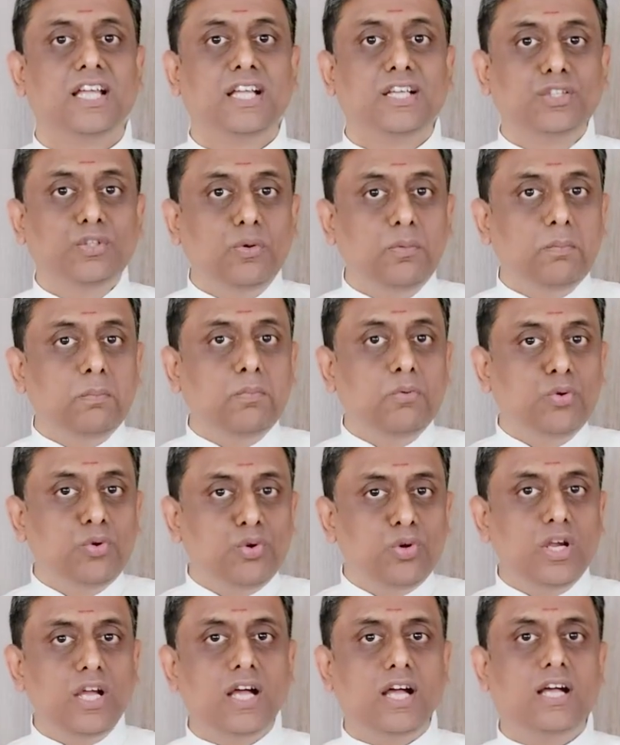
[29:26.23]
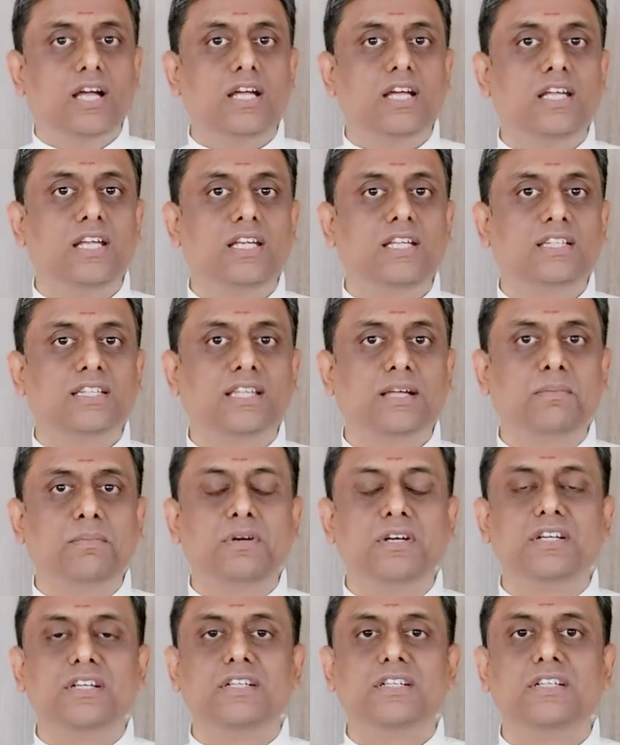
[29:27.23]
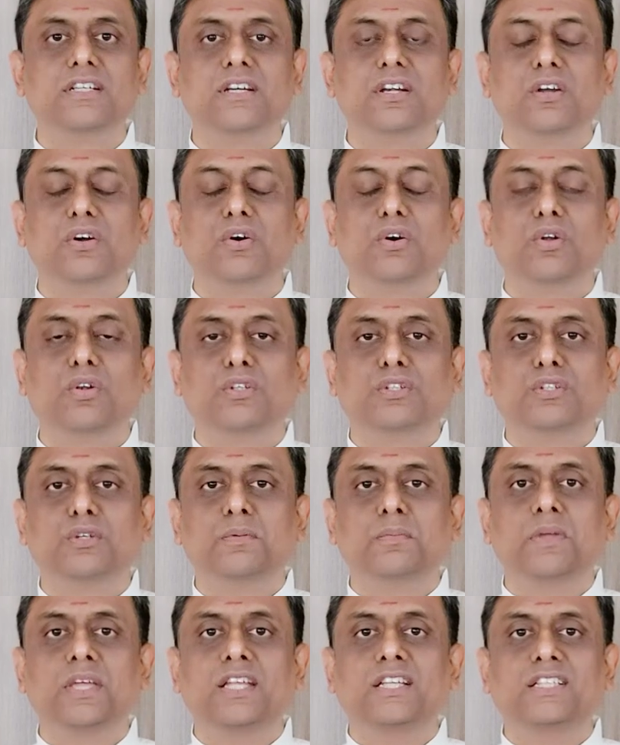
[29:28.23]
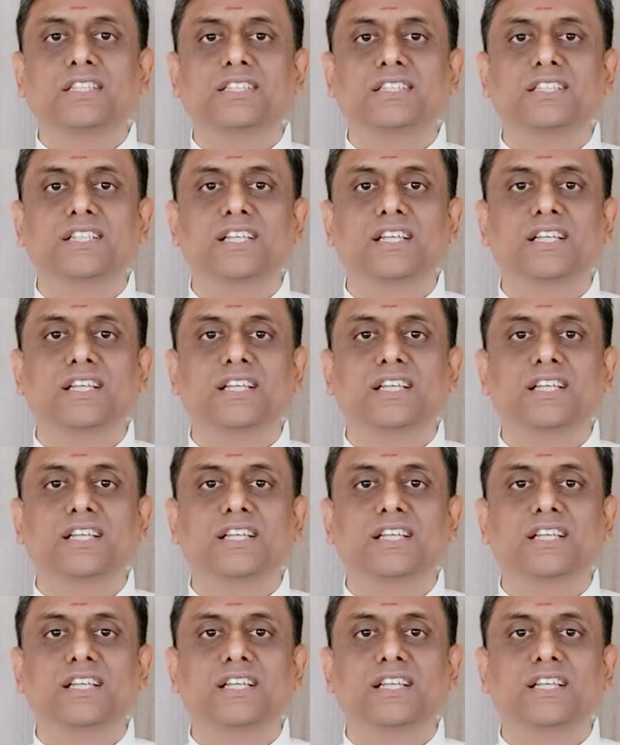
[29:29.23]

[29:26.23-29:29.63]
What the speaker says: So Muruga in Tamil also means